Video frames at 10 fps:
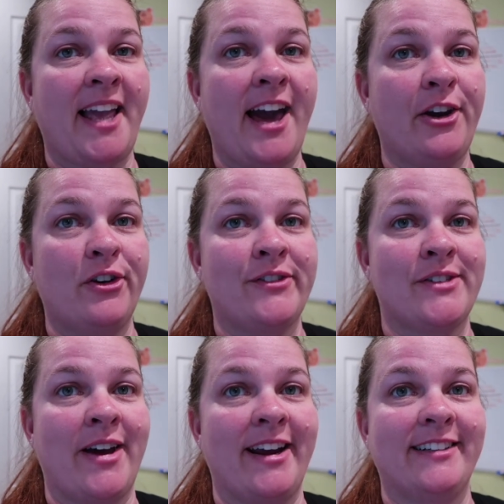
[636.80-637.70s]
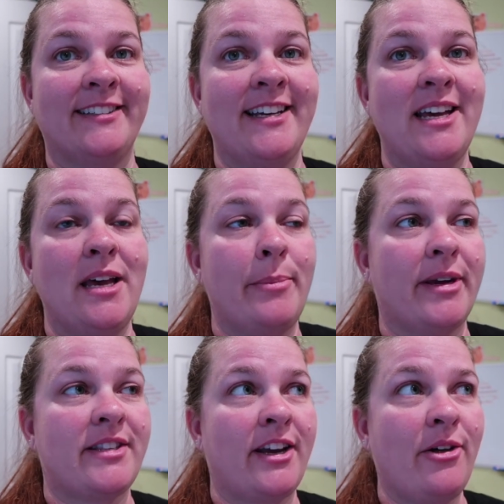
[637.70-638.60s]
I don't know if it's fine,
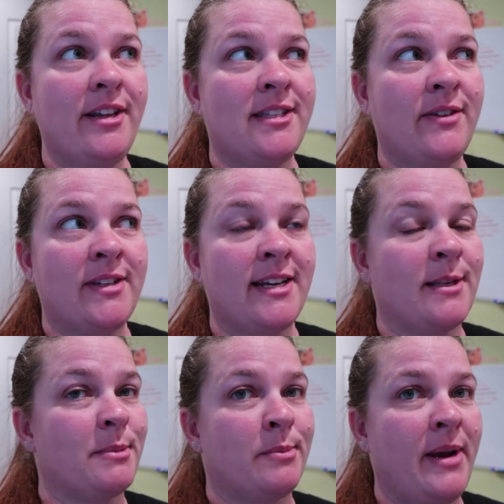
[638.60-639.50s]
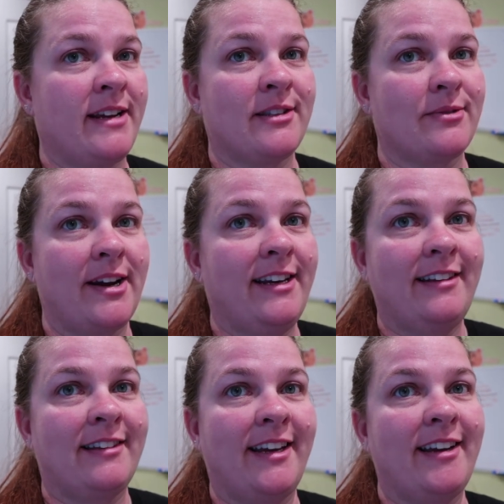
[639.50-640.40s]
because like all that stuff takes up space,
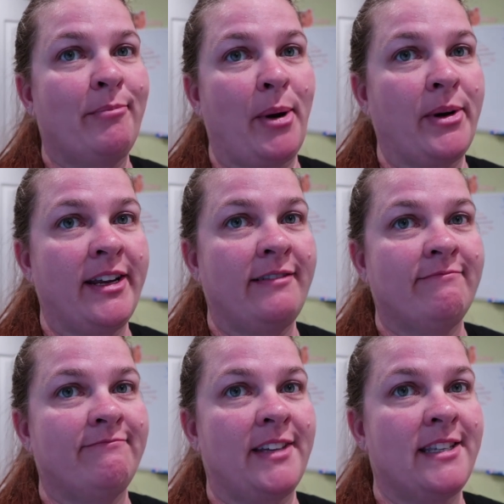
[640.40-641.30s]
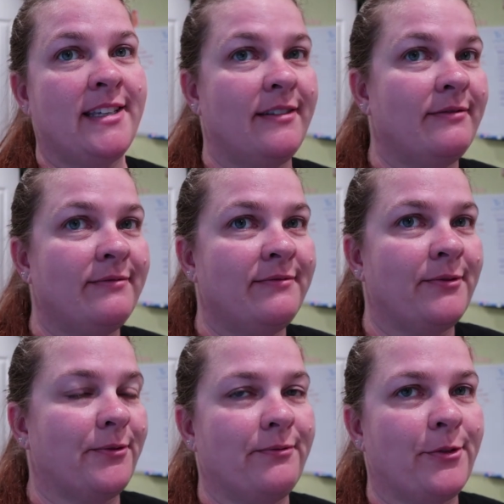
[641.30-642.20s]
right? Like boning isn't
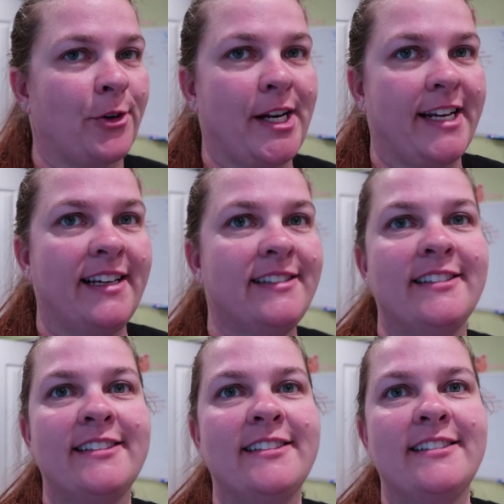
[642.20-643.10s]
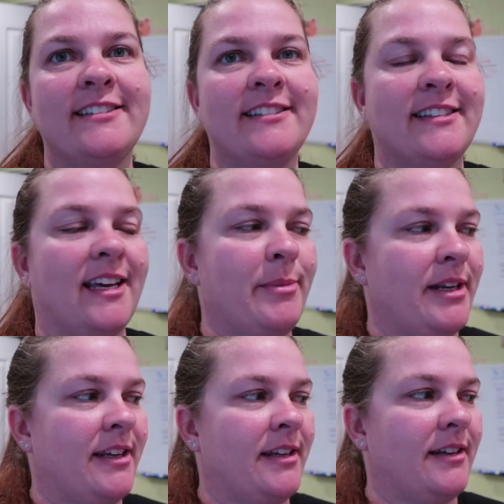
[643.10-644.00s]
free. I
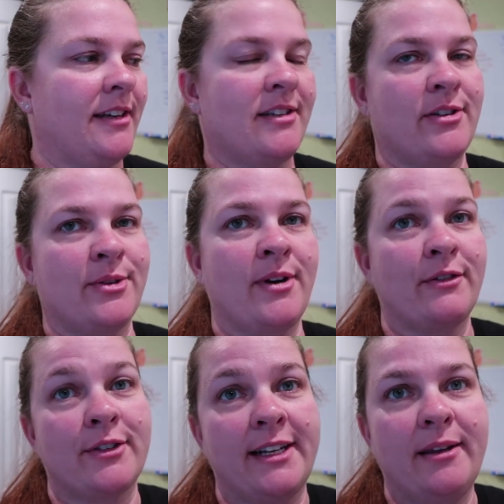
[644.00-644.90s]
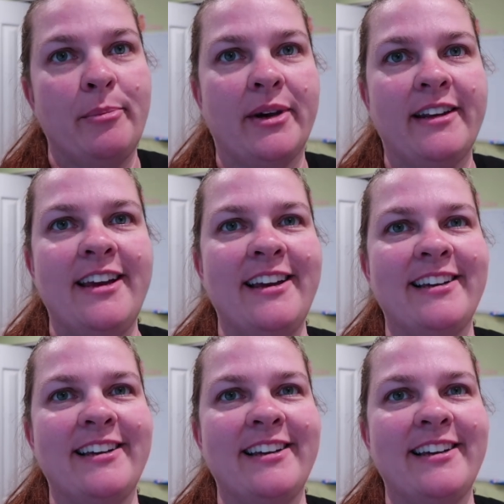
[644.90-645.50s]
mean, it, it's also not free, but